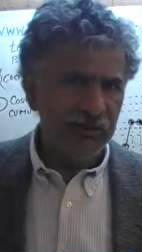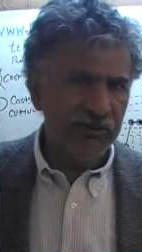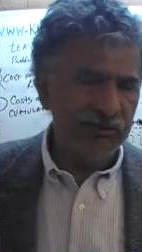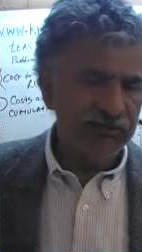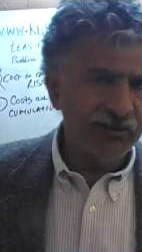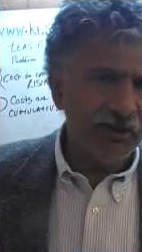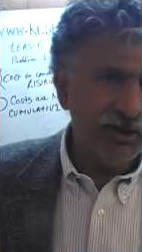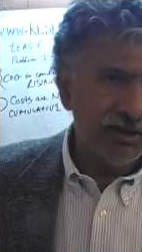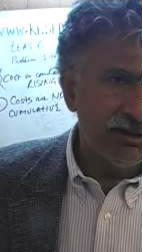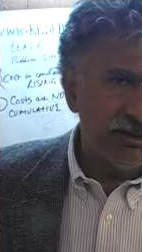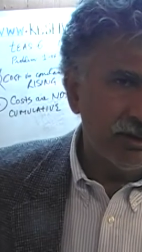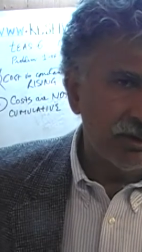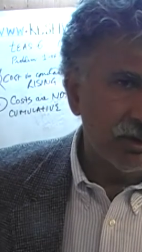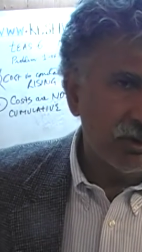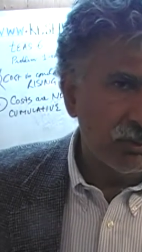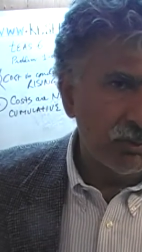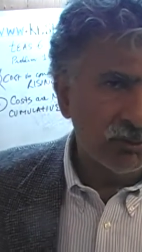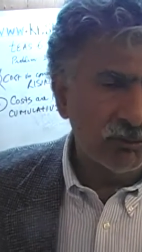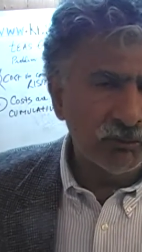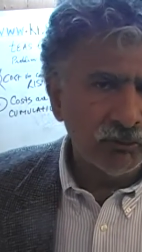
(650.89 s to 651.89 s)
the second year it
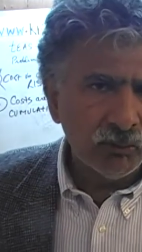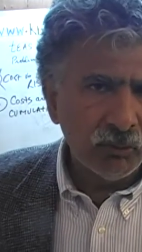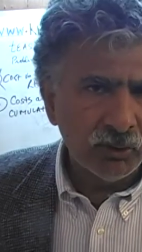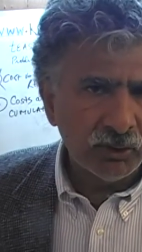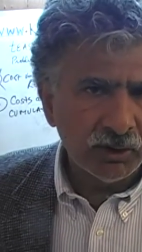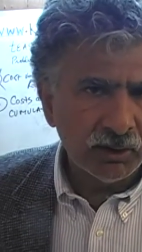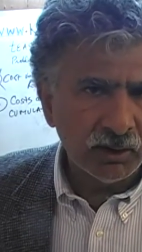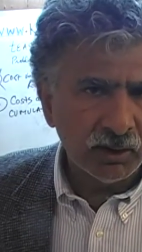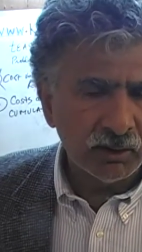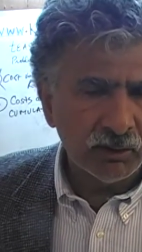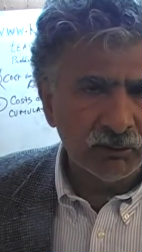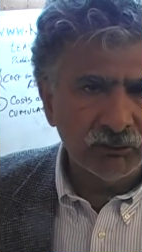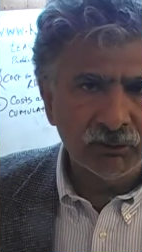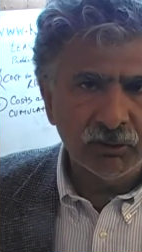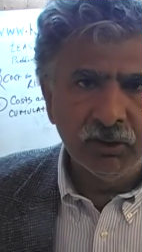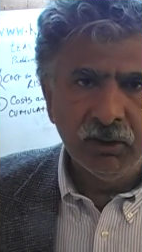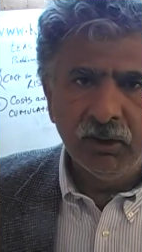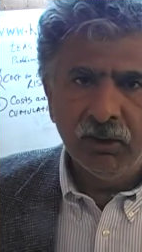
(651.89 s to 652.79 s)
costs two hundred dollars,